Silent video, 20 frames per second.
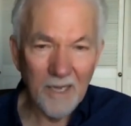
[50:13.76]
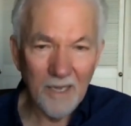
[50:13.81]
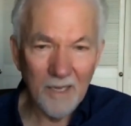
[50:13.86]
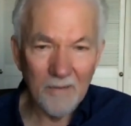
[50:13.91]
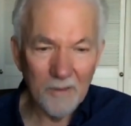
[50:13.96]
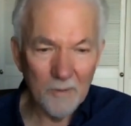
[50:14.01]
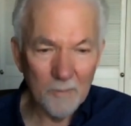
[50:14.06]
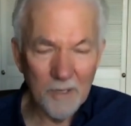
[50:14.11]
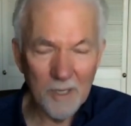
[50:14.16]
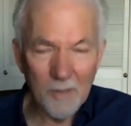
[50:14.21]

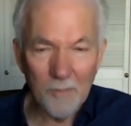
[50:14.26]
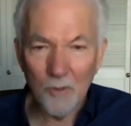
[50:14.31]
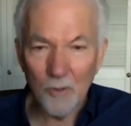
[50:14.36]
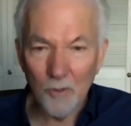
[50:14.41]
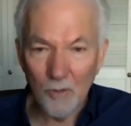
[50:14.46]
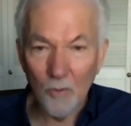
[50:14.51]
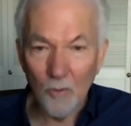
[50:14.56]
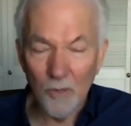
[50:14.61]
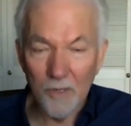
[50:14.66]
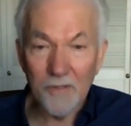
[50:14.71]
And the
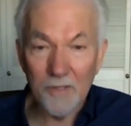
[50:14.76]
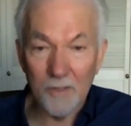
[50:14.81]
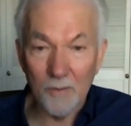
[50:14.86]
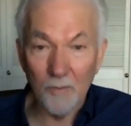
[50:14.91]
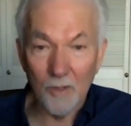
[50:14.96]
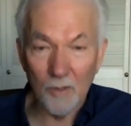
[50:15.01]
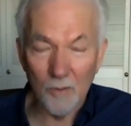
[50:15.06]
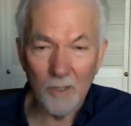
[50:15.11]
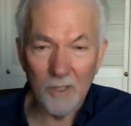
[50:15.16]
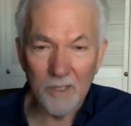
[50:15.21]
people who were with
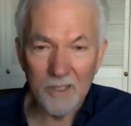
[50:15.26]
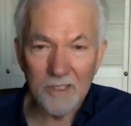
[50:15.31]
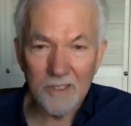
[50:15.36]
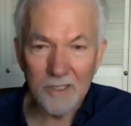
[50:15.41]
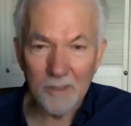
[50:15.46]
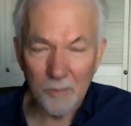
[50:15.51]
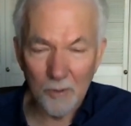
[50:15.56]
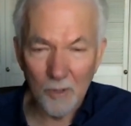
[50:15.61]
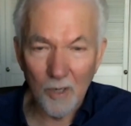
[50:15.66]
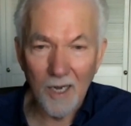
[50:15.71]
them were really
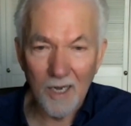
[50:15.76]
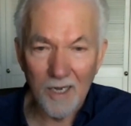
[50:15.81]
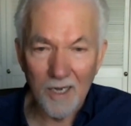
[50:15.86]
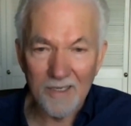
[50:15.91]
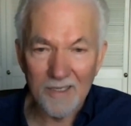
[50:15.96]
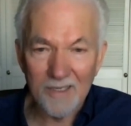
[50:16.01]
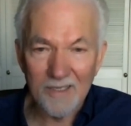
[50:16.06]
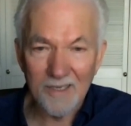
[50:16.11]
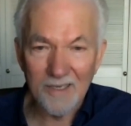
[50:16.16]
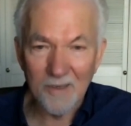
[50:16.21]

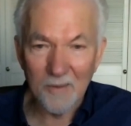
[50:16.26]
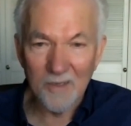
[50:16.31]
surprised.